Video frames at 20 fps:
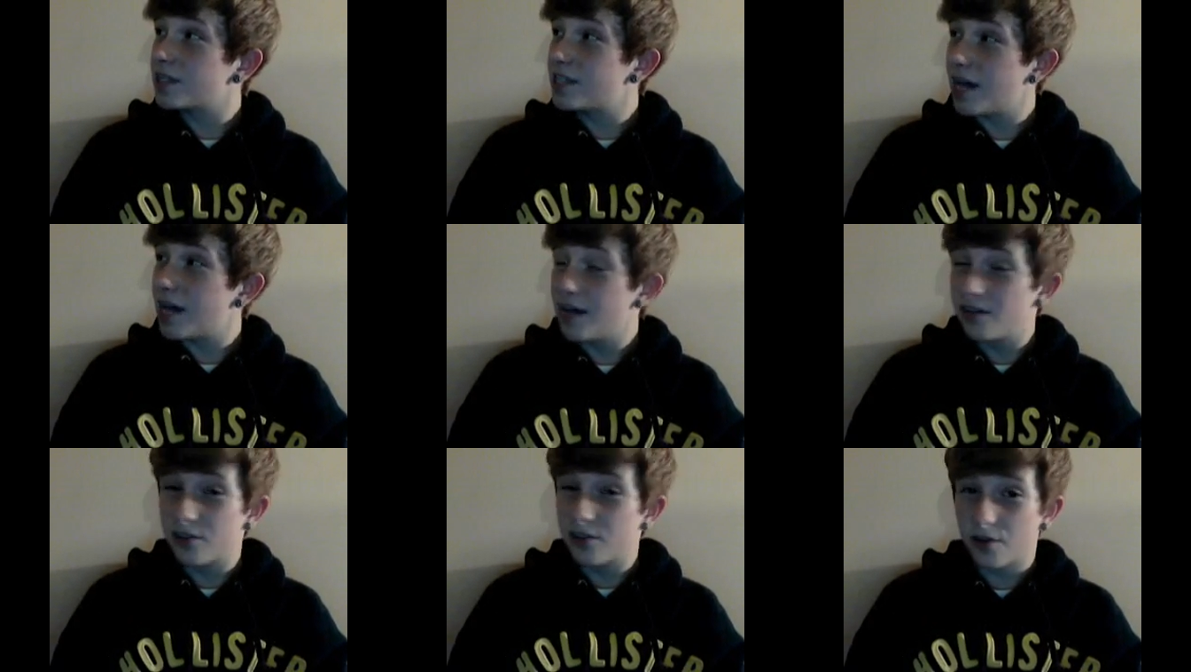
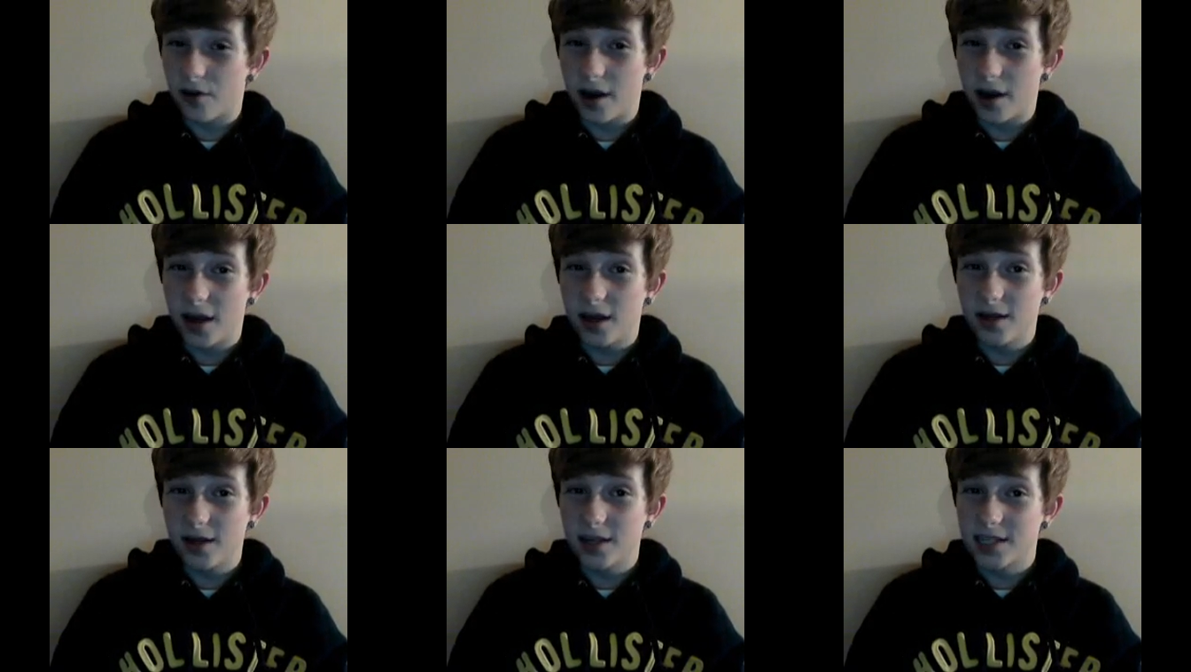10th
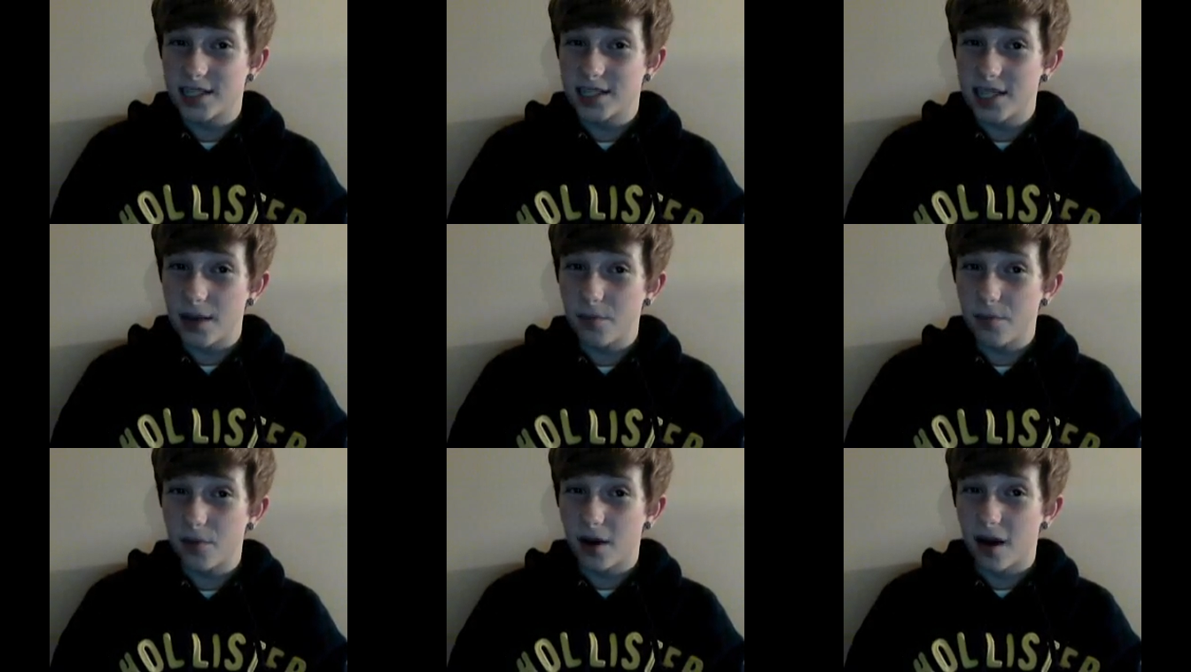grade,
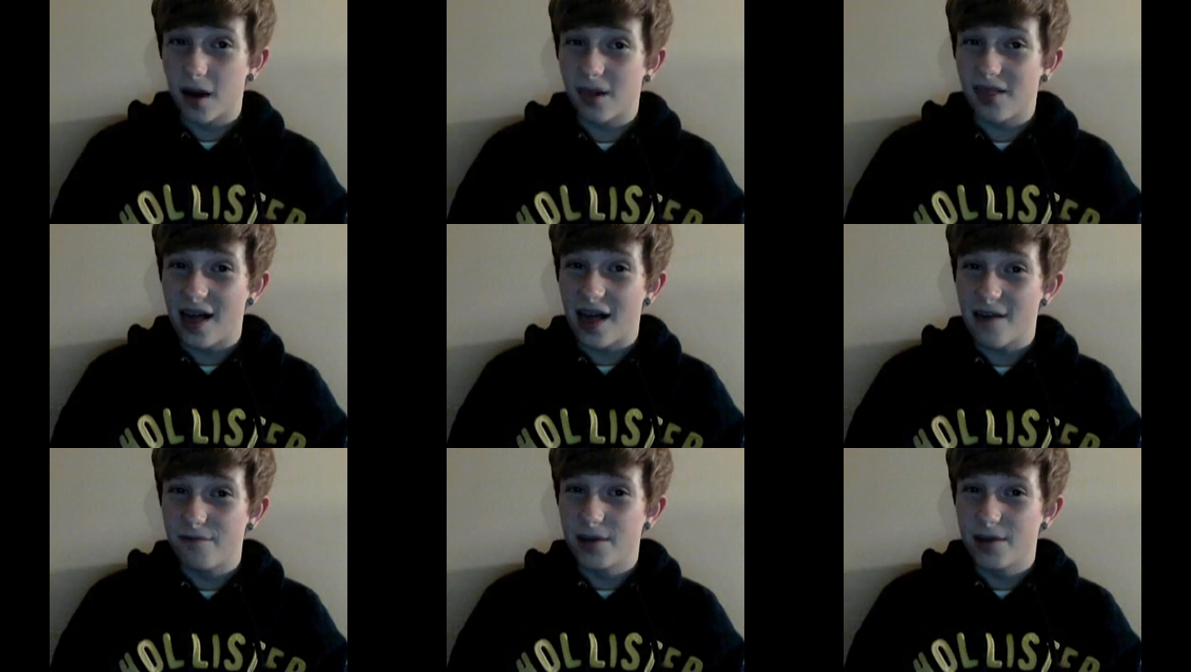December
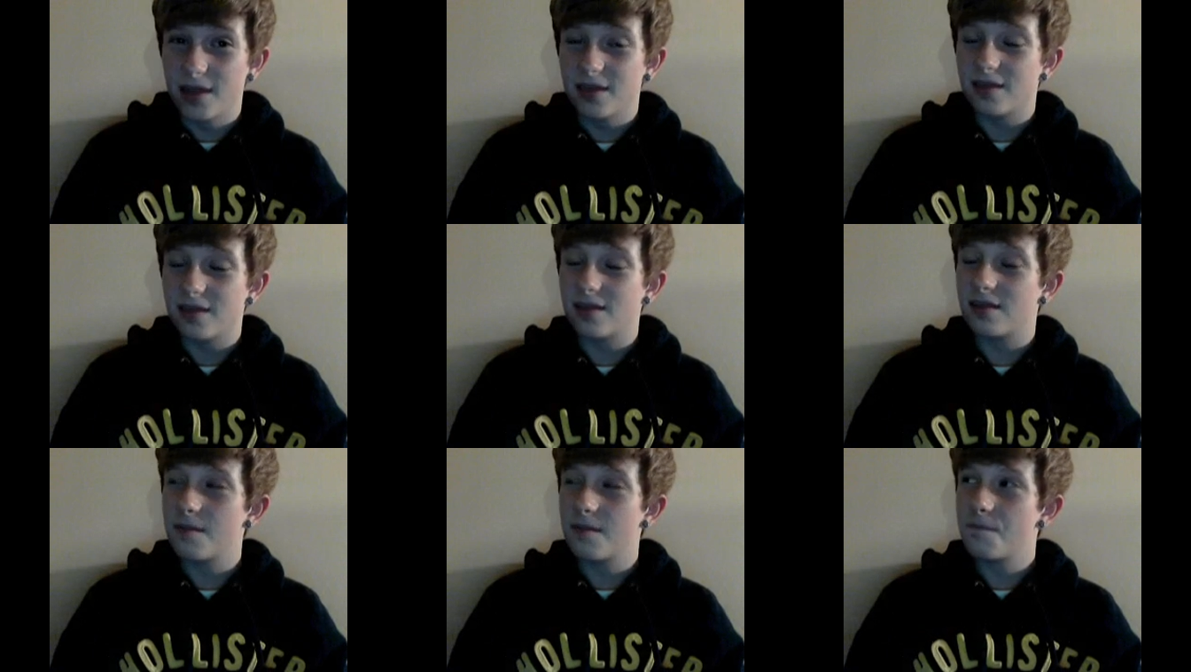11th,